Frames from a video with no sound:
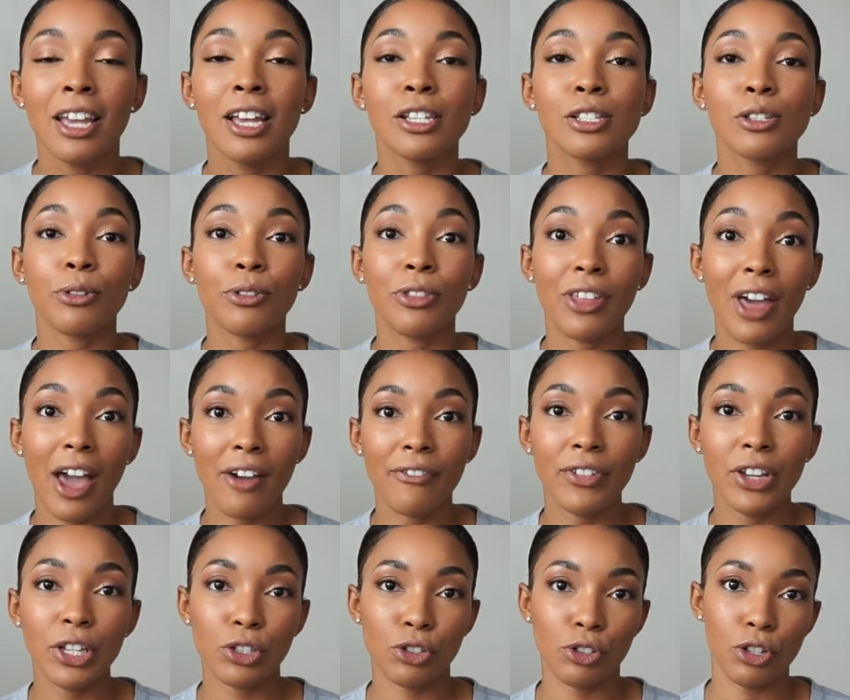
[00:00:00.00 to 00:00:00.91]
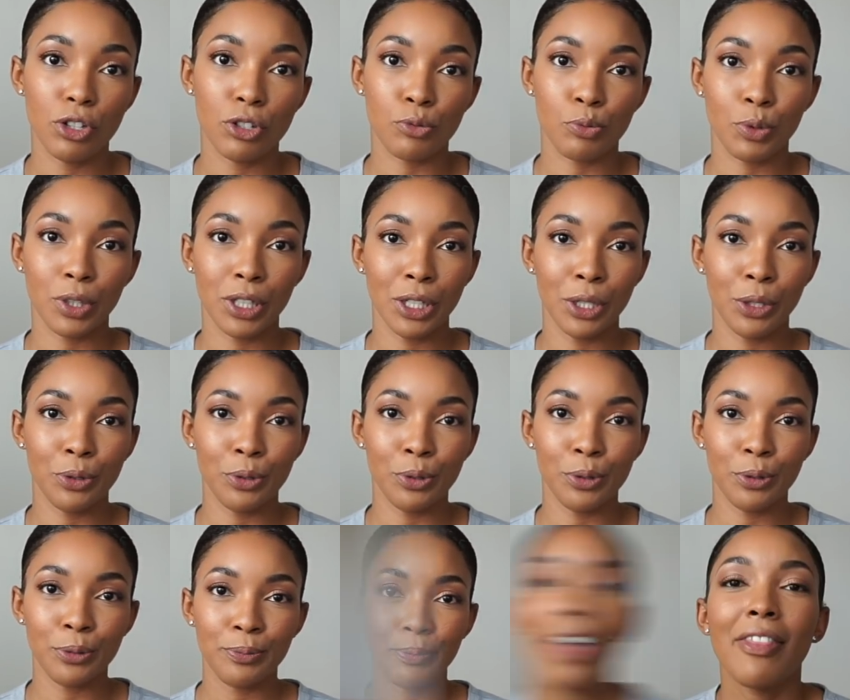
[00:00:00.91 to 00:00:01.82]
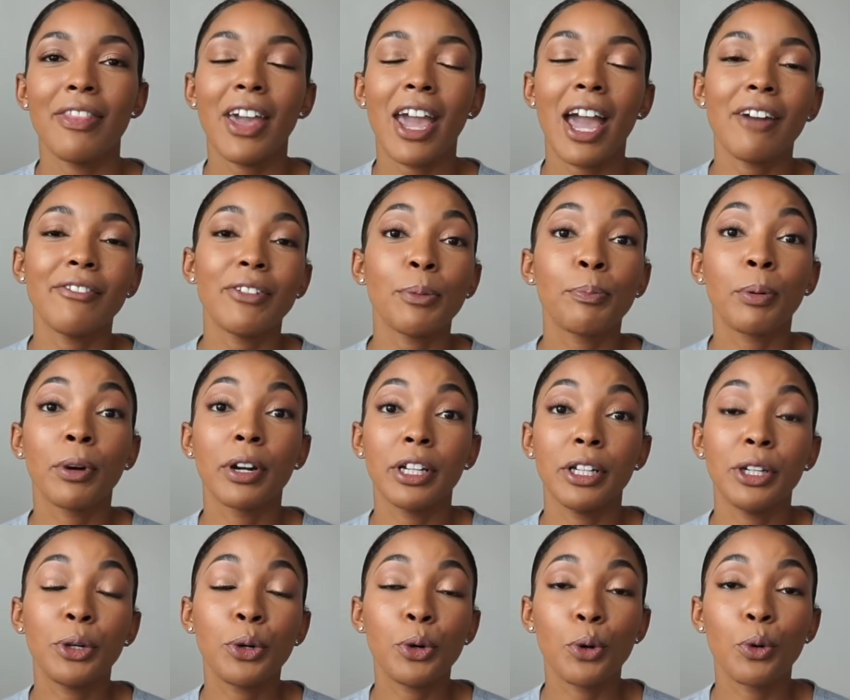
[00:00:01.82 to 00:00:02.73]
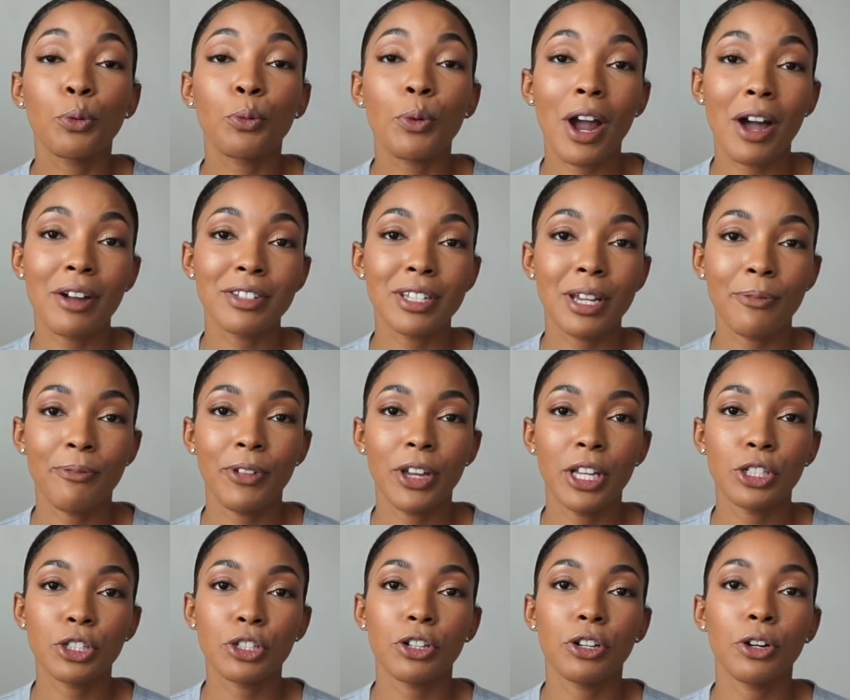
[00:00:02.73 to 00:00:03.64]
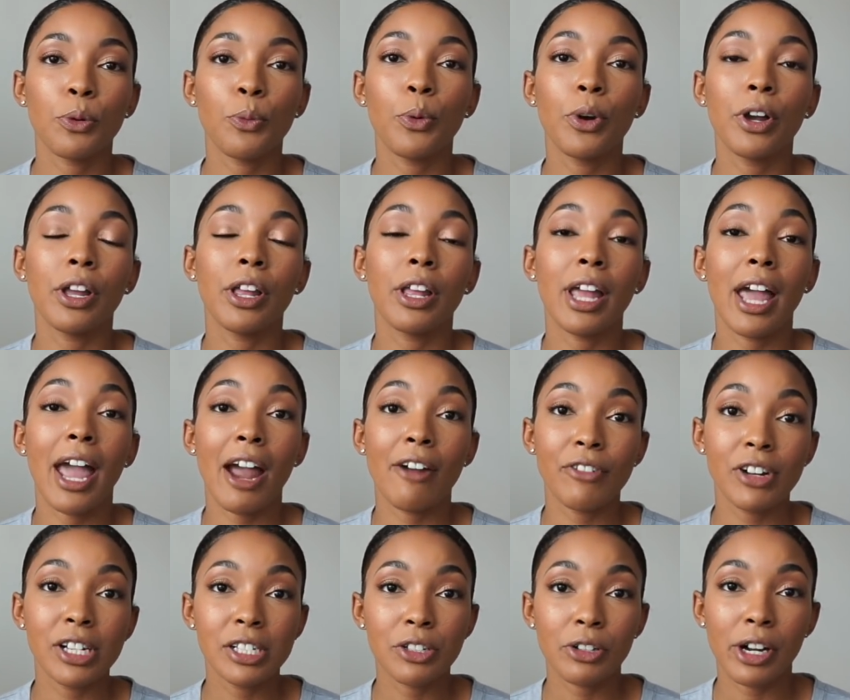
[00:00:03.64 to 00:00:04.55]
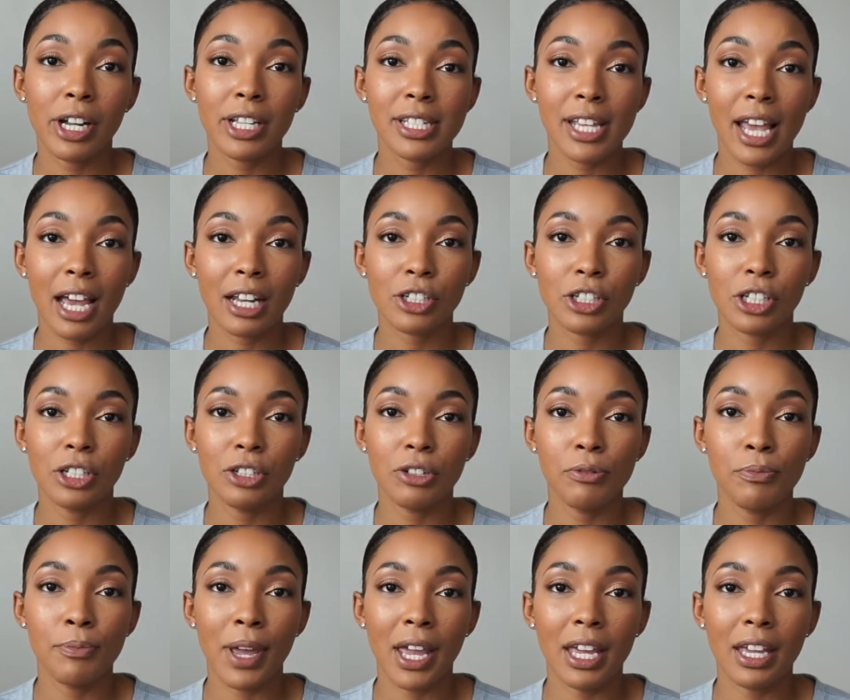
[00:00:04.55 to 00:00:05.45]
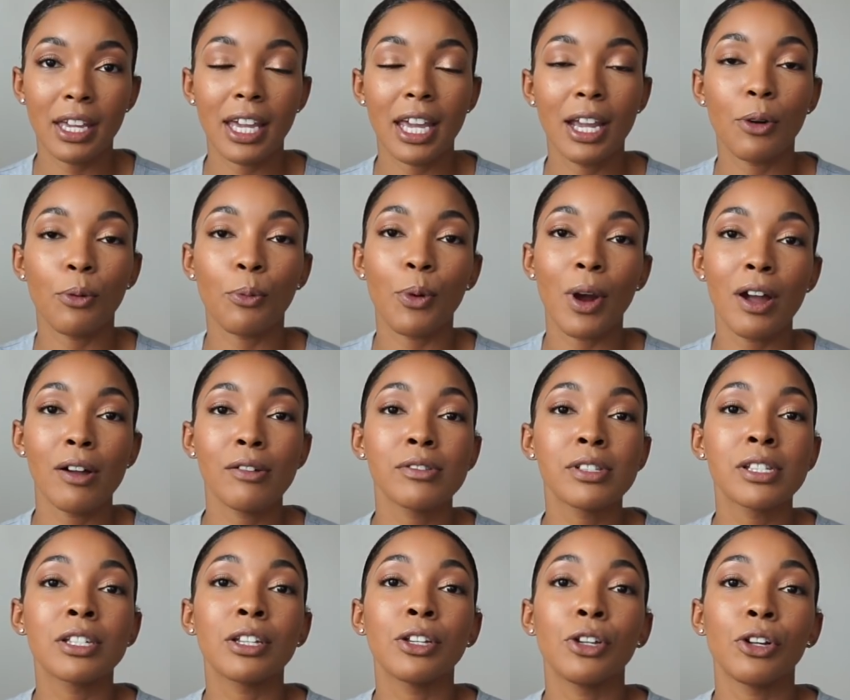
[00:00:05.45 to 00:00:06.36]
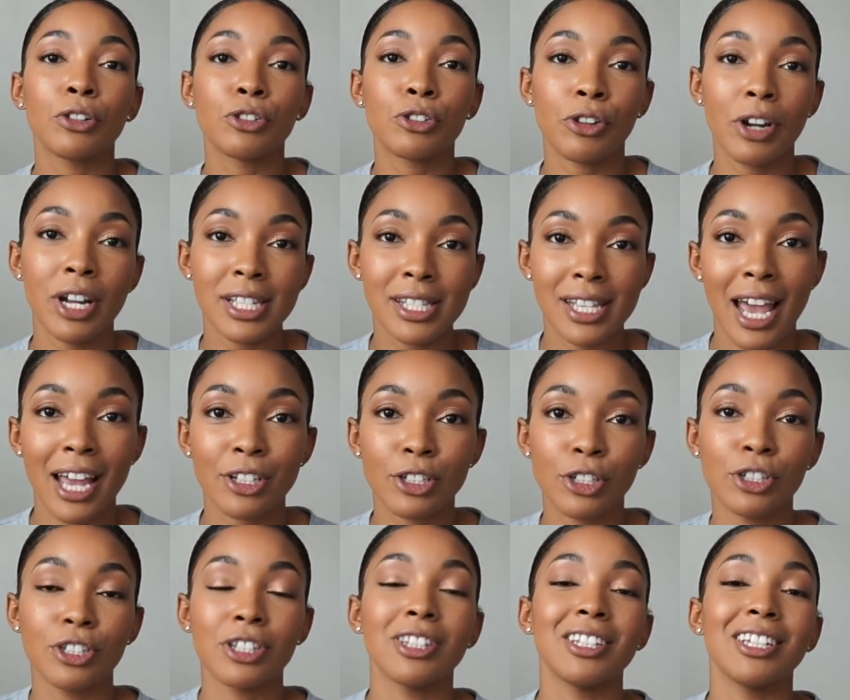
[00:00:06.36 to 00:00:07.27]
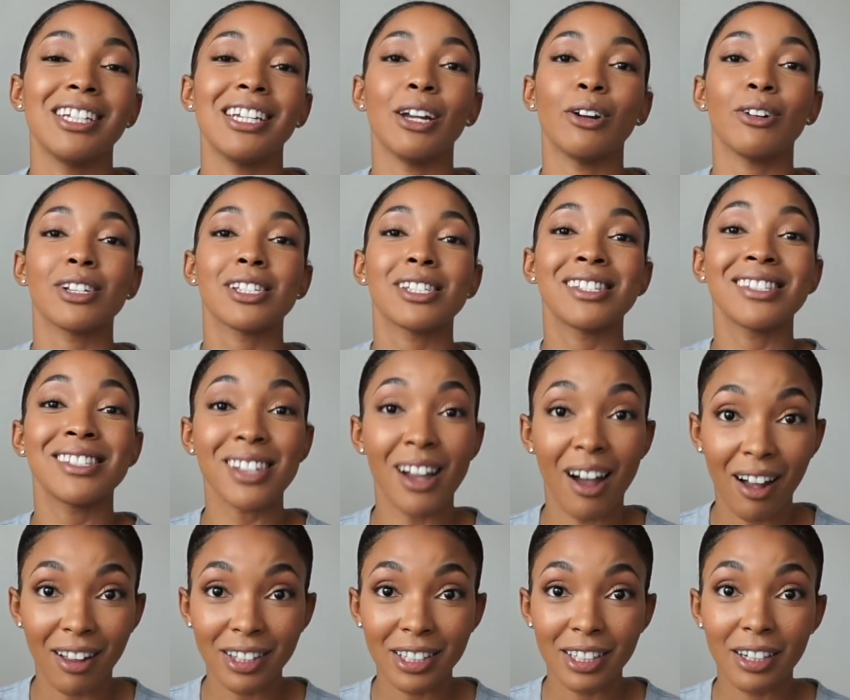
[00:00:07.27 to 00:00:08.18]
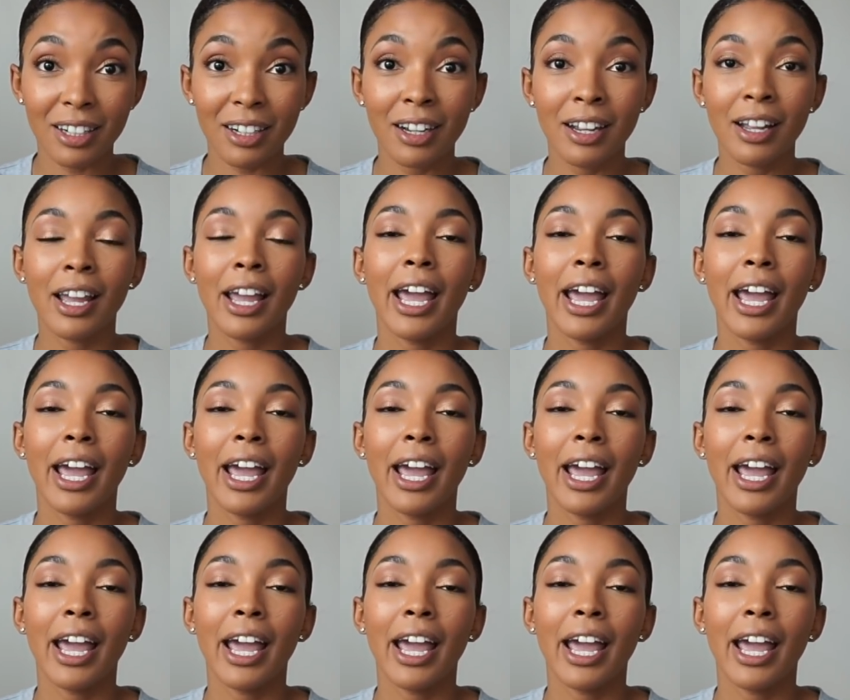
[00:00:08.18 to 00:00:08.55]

So that feature is really cool. They have a pretty cool roundup feature with every transaction you make, it rounds your transaction to the nearest dollar